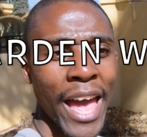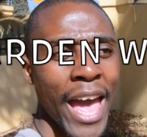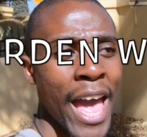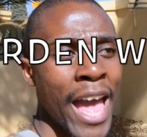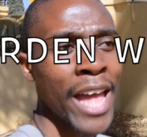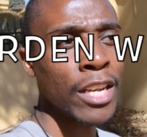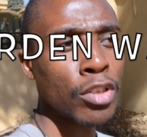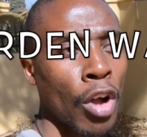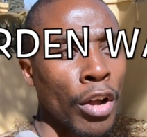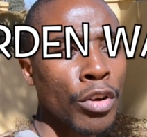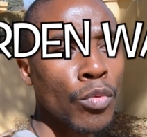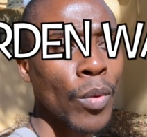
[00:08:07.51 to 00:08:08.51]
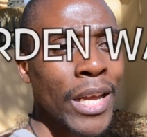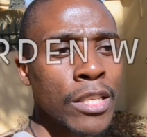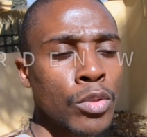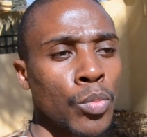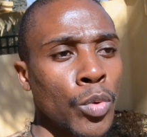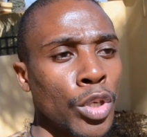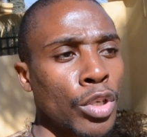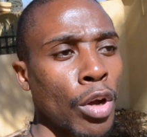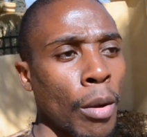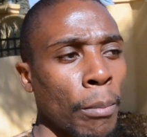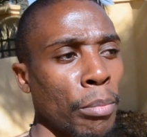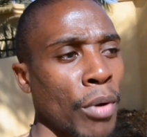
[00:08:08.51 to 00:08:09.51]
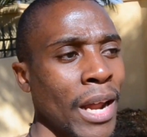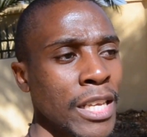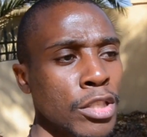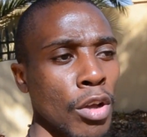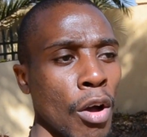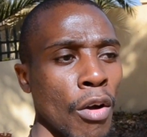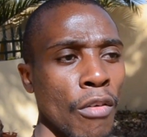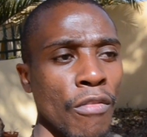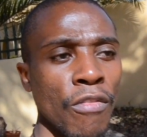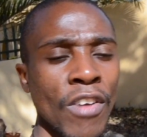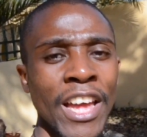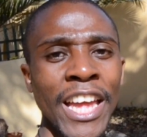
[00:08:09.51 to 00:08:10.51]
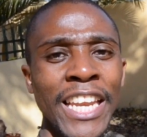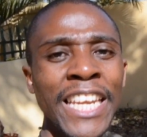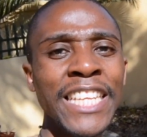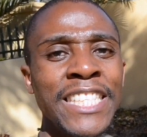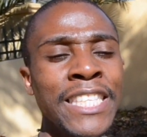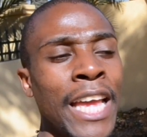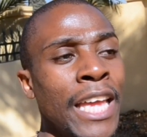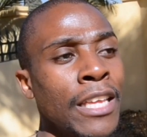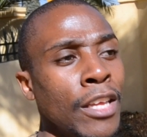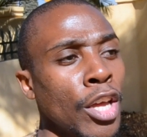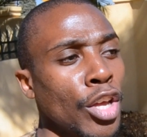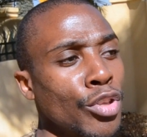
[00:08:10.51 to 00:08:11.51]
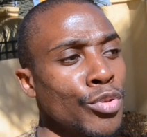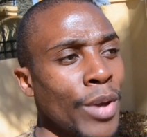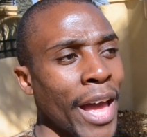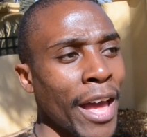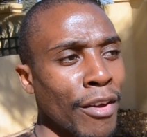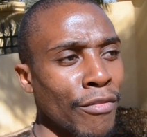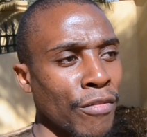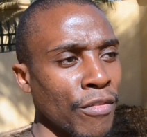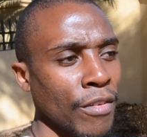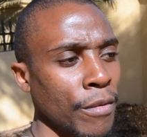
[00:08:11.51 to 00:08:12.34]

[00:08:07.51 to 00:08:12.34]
and garden waste would comprise of, let's say you have